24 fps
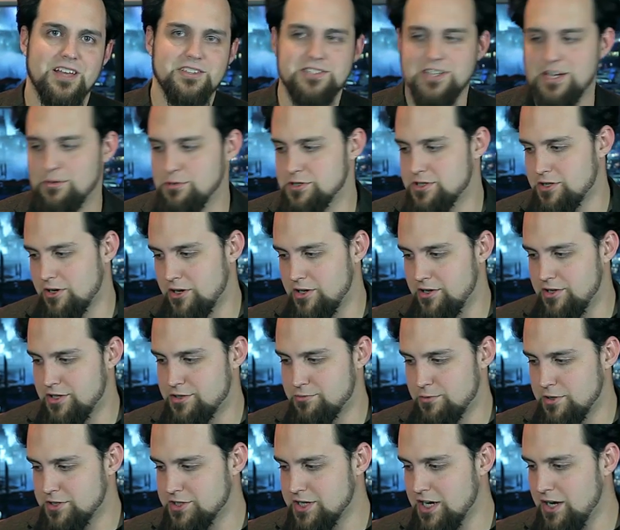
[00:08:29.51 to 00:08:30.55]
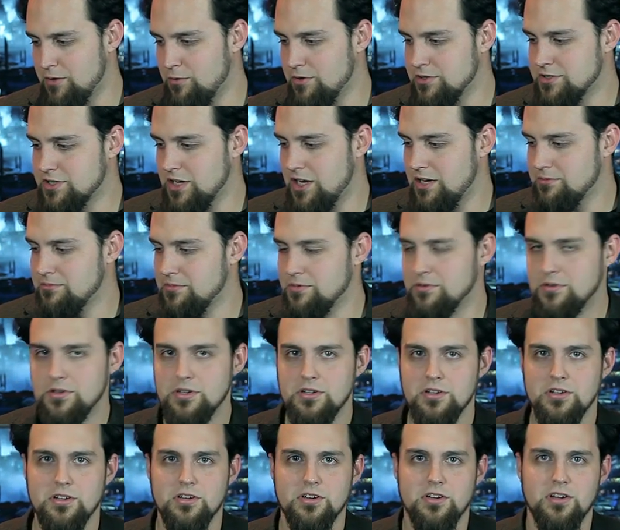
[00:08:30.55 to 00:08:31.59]
I said I was sorry to this rich guy one time,
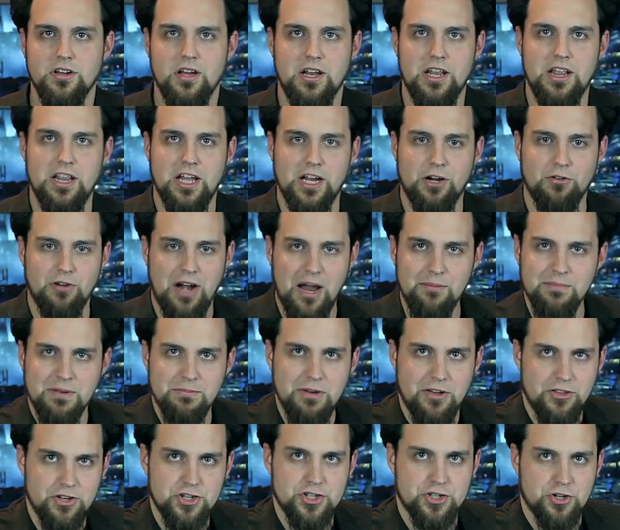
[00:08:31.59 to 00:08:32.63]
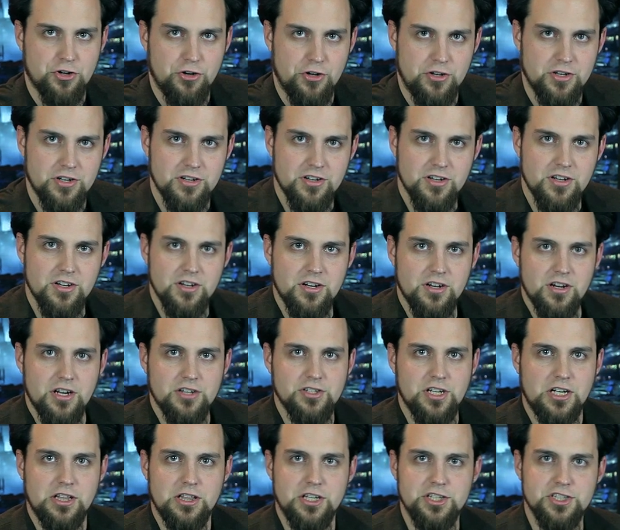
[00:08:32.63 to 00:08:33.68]
and he, like, grabbed me by the shirt.
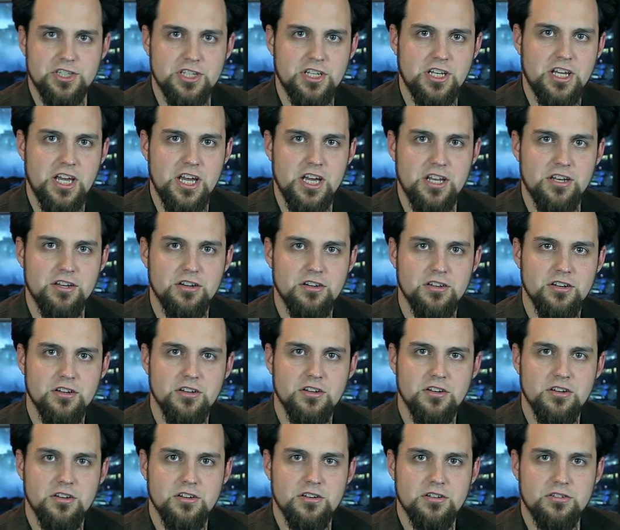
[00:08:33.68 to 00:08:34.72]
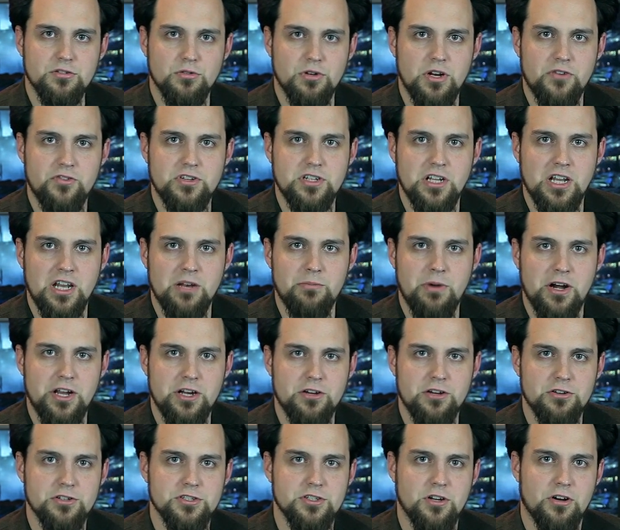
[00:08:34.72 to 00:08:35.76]
He's like, "Listen, kid, don't ever tell
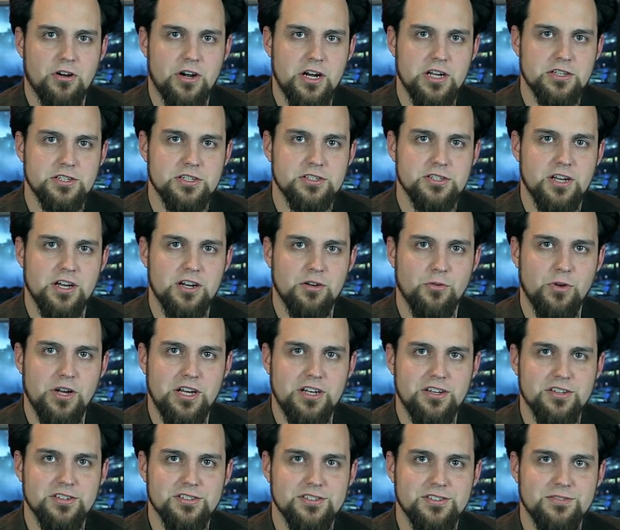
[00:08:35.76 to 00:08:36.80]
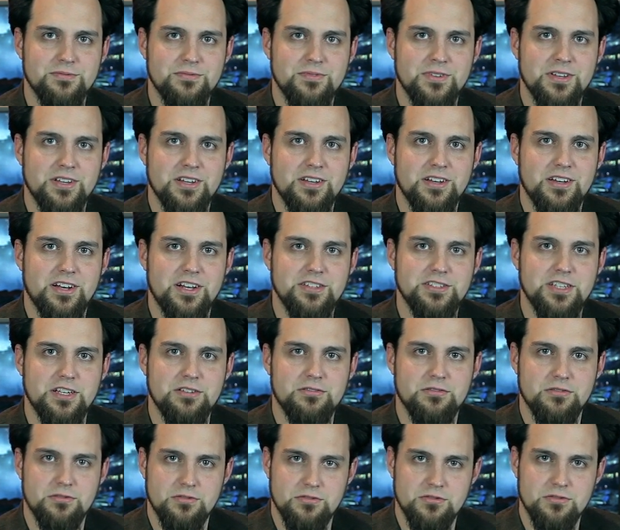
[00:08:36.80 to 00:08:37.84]
anybody you're sorry. It's a sign of weakness." And I
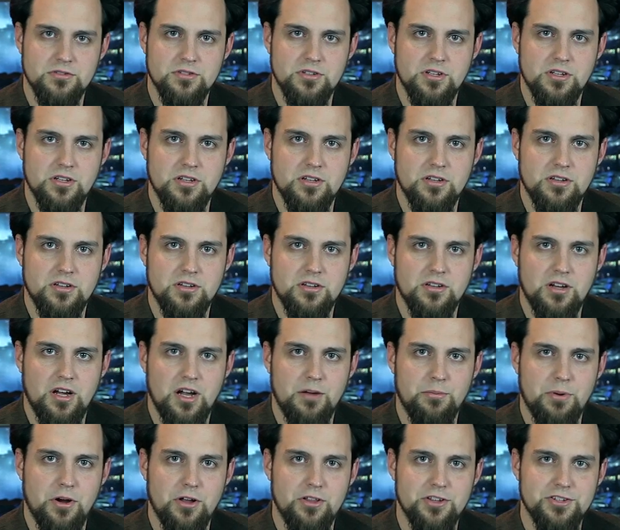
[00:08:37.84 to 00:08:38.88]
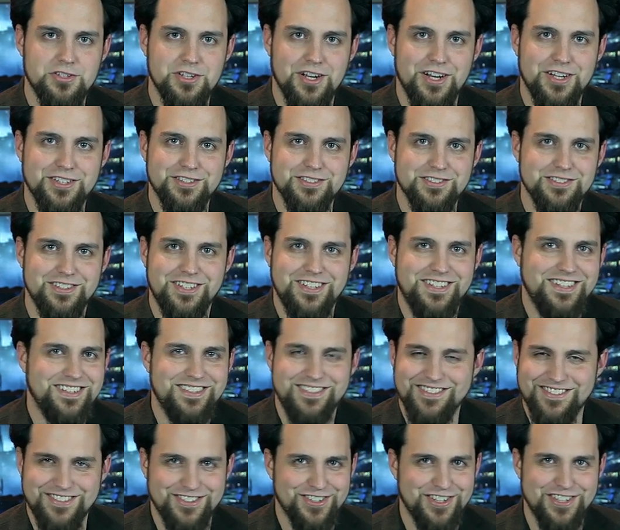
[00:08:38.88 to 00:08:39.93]
said, "I apologize." And he
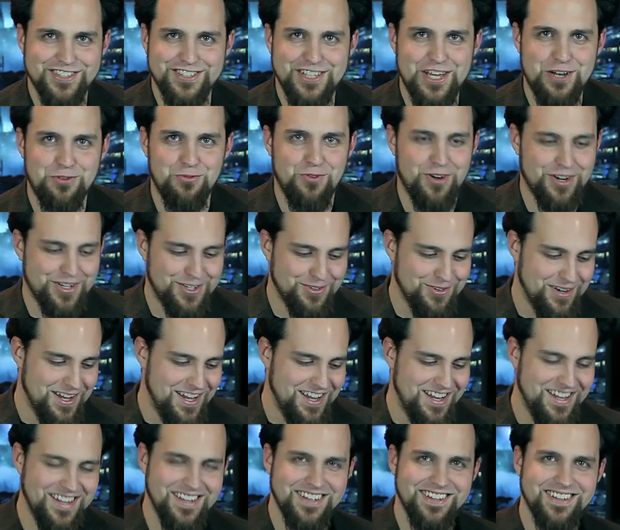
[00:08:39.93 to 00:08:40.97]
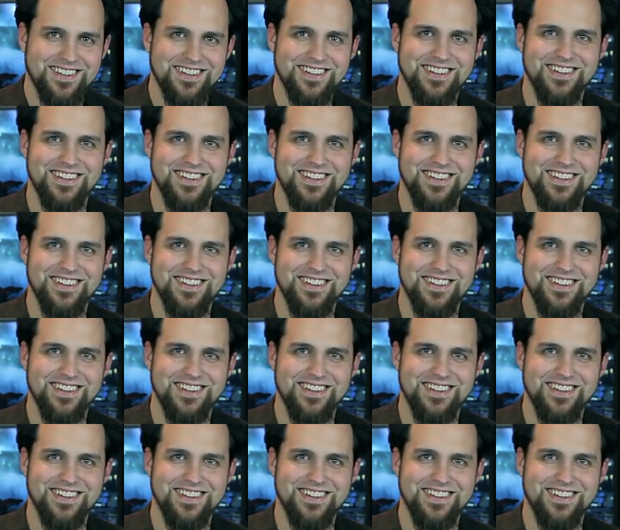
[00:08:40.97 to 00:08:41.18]
shook his head and walked away.